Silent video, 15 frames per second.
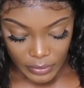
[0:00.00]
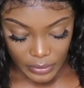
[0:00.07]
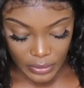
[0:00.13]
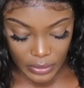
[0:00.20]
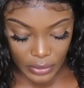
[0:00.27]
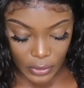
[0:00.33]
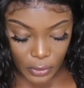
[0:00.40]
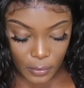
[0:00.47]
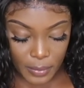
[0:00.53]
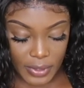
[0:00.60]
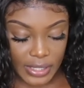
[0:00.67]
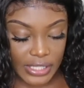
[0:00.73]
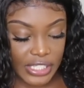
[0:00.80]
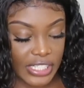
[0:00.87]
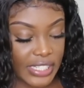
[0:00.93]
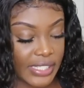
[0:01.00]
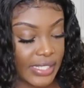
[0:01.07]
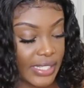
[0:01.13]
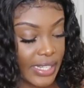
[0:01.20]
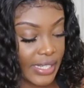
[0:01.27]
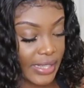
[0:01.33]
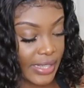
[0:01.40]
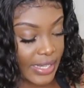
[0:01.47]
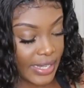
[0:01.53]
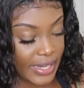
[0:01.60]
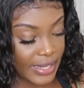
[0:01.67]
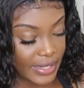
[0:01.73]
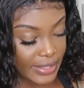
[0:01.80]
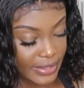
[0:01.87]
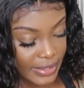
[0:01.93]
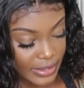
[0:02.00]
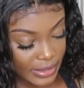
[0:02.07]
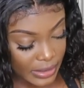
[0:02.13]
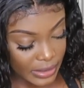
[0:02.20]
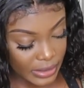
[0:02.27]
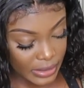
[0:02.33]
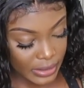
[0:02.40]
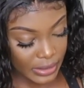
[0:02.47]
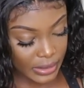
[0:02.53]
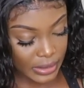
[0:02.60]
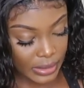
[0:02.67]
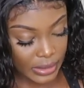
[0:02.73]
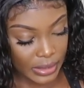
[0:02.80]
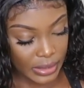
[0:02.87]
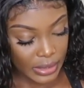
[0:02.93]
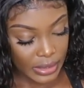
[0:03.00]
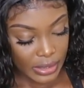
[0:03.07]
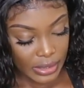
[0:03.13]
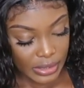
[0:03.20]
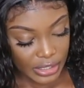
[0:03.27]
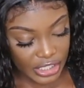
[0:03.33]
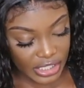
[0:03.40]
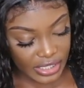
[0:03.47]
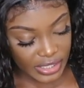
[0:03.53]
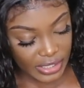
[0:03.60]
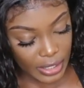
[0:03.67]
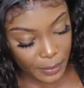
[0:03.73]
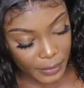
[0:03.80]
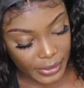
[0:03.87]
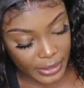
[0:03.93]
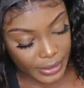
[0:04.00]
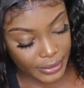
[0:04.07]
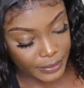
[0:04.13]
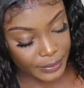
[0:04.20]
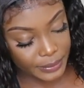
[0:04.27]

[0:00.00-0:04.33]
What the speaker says: And open it just like that. Just dump it in.